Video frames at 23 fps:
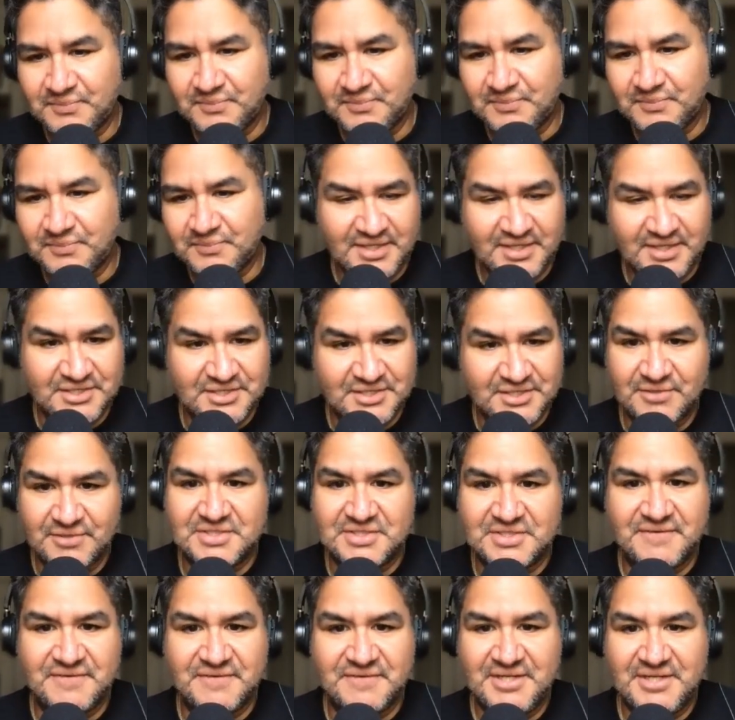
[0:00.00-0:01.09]
He's doing his
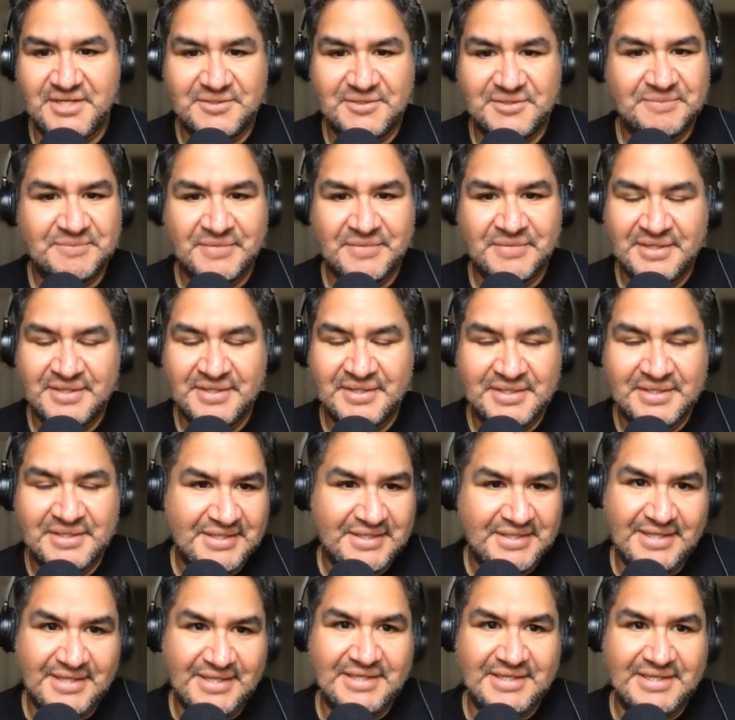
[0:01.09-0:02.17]
video
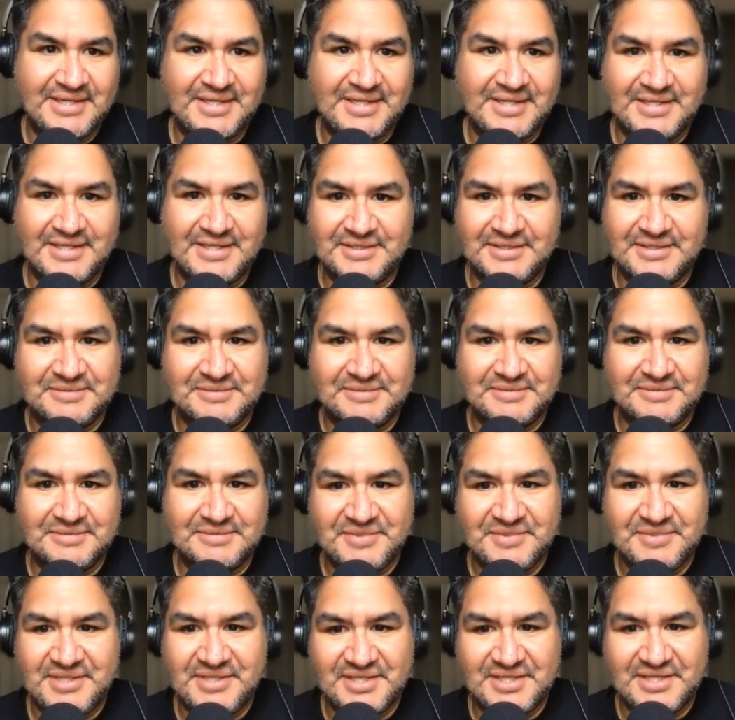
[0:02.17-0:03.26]
and
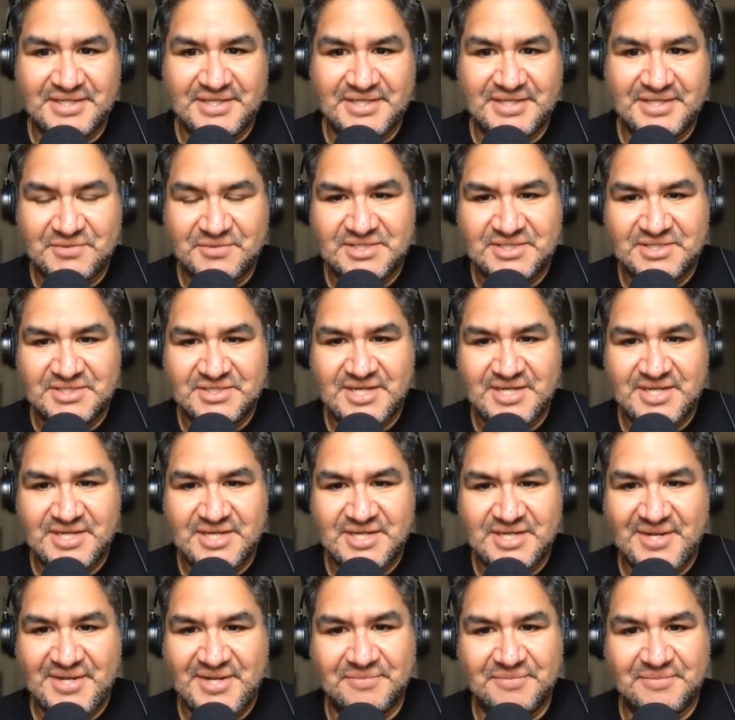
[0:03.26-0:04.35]
he doesn't want to stop
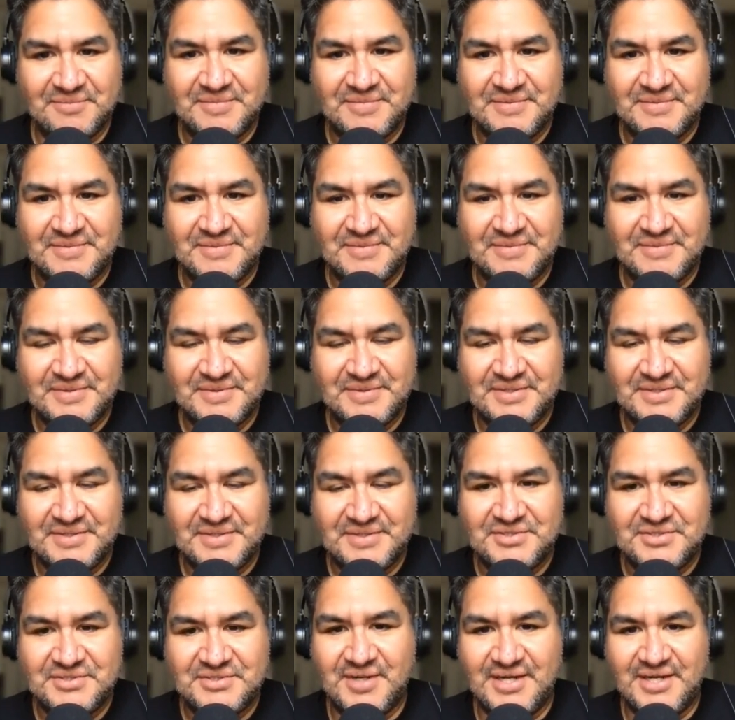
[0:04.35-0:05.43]
down
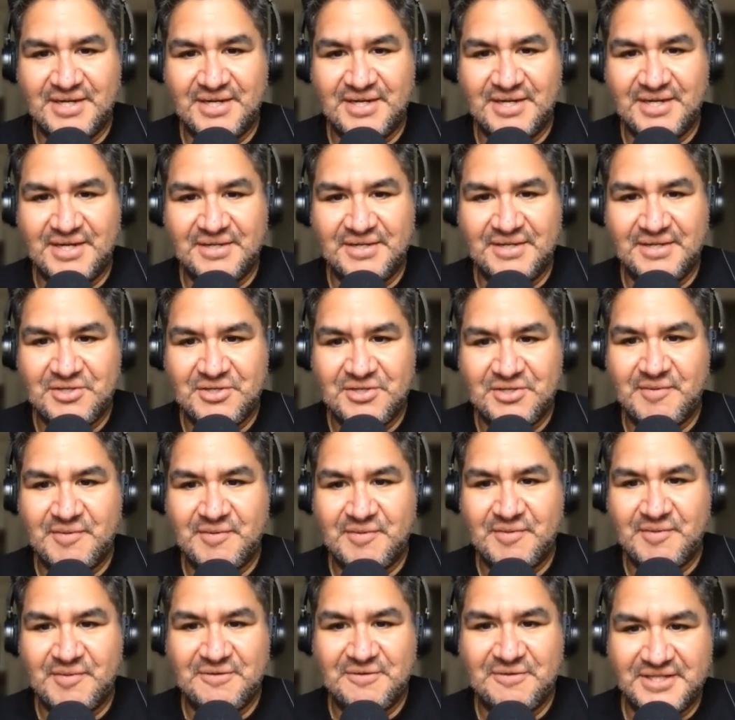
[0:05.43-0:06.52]
to tell you about an
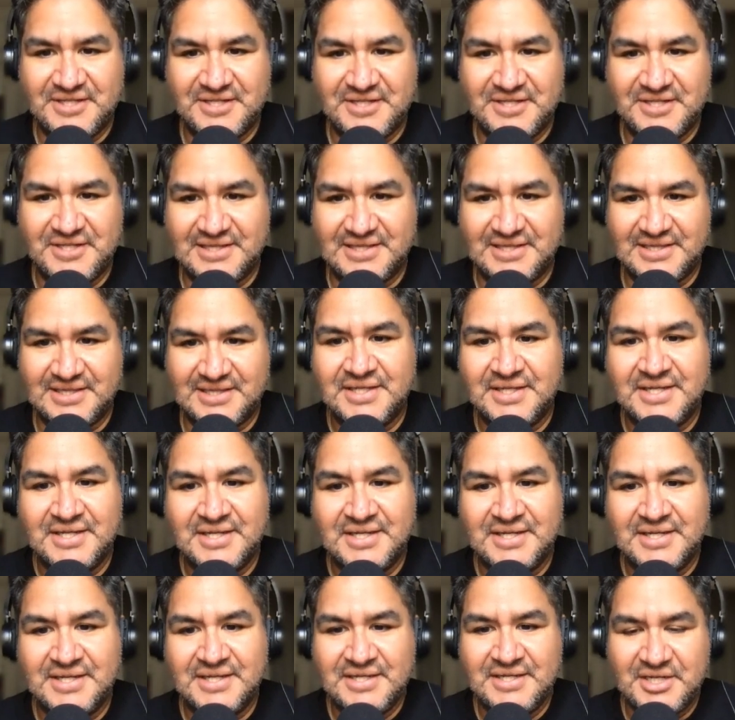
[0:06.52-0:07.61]
affiliate link.
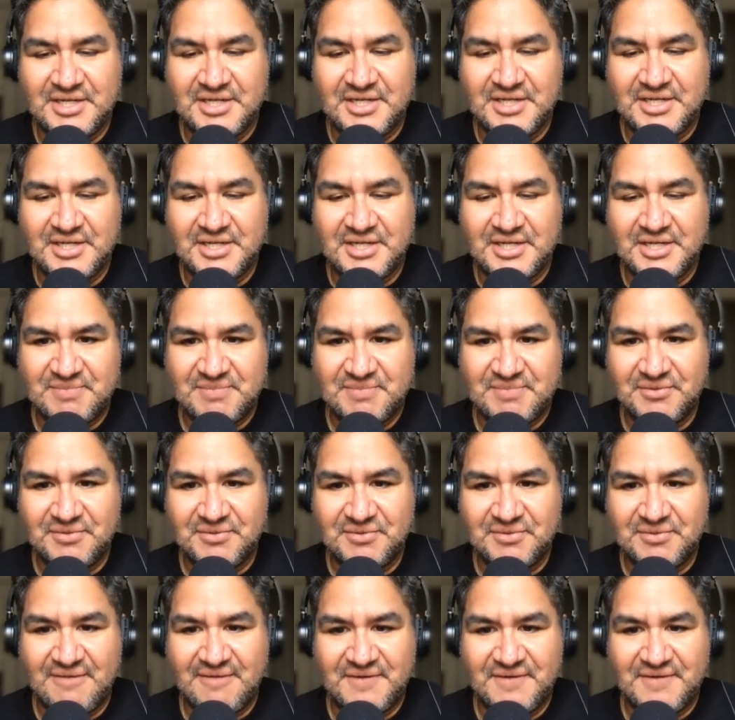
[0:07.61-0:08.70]
He just puts up a little
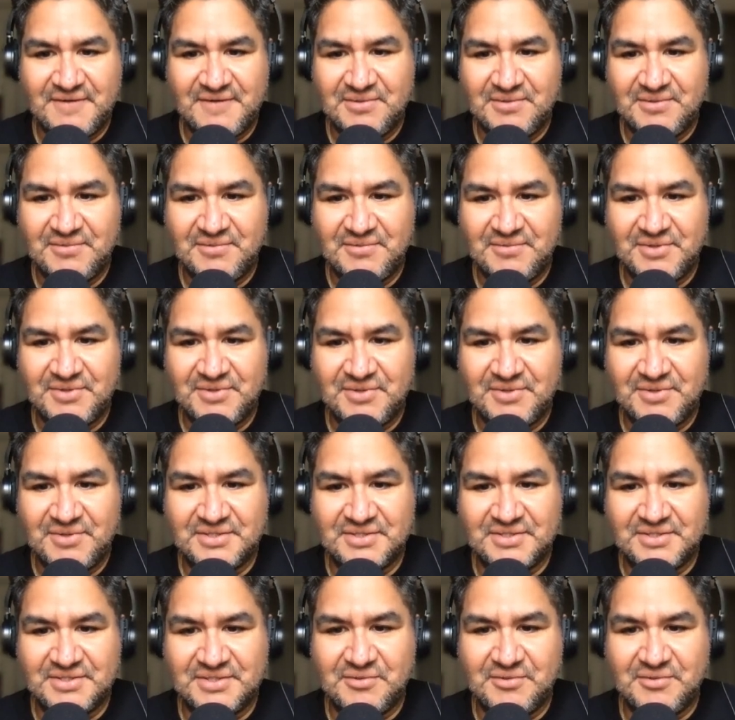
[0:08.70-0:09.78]
graphic here with a
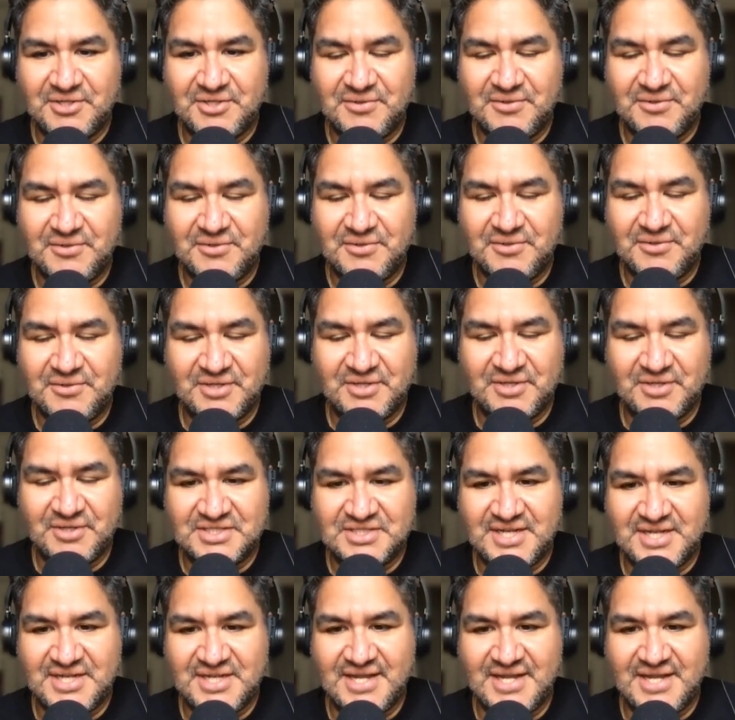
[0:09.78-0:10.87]
QR code and people can
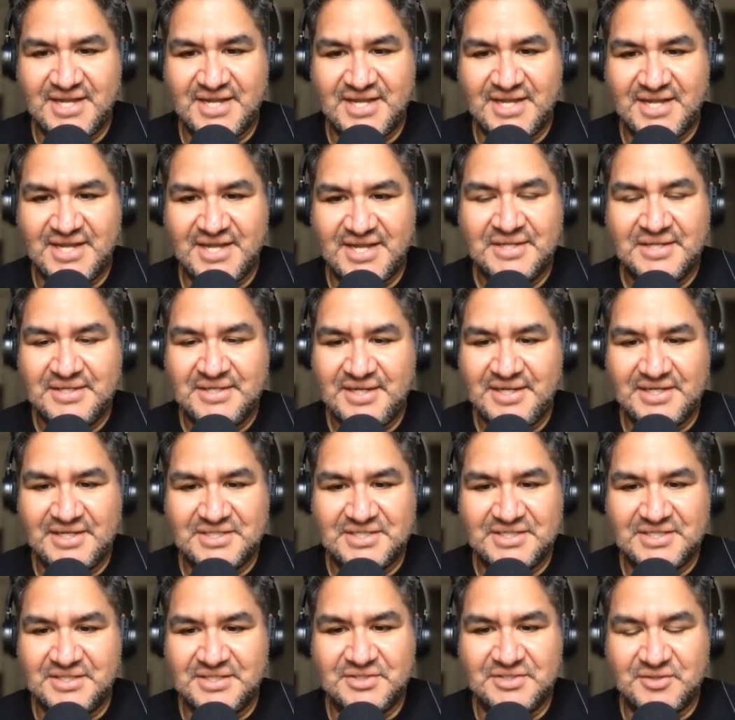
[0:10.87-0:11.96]
scan it. It's
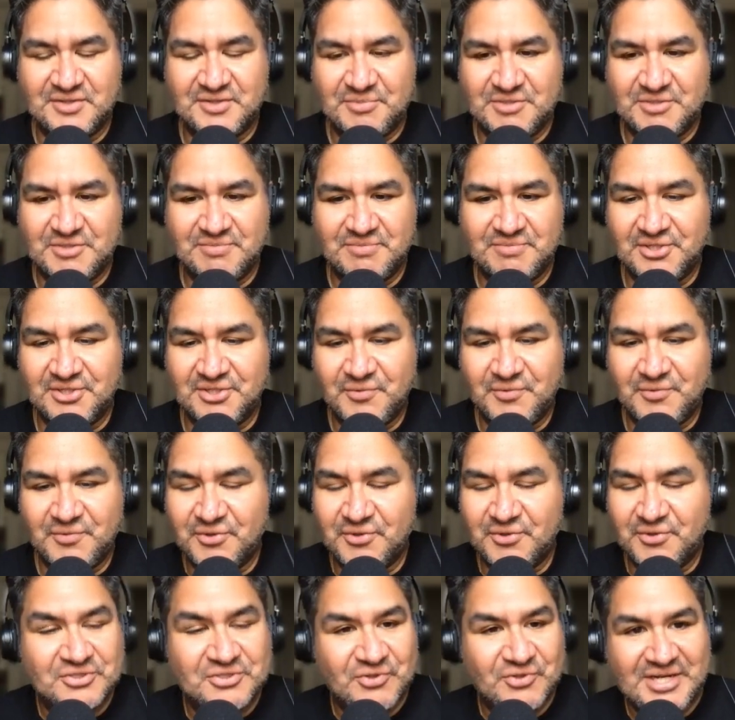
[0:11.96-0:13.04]
in the description below. We're
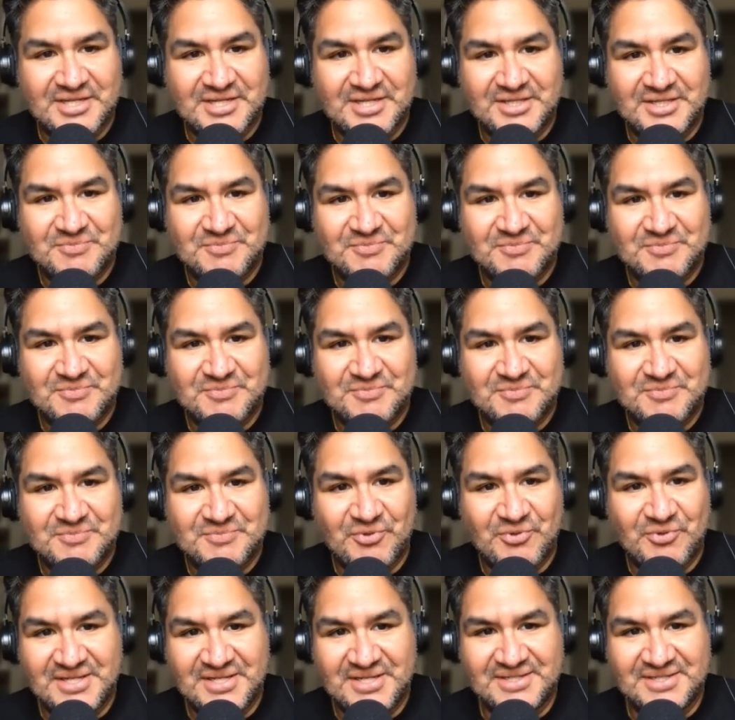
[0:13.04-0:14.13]
all trained at this point to know
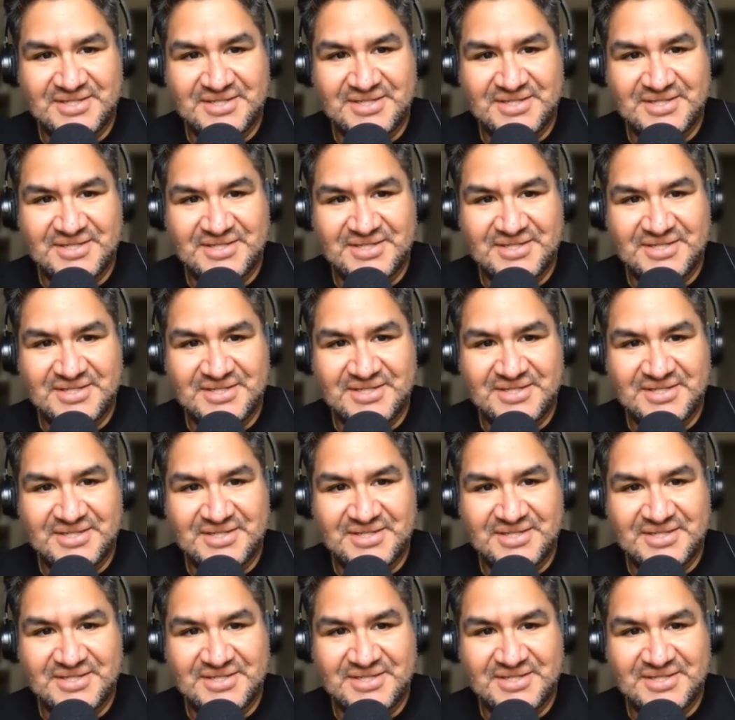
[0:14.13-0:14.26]
that the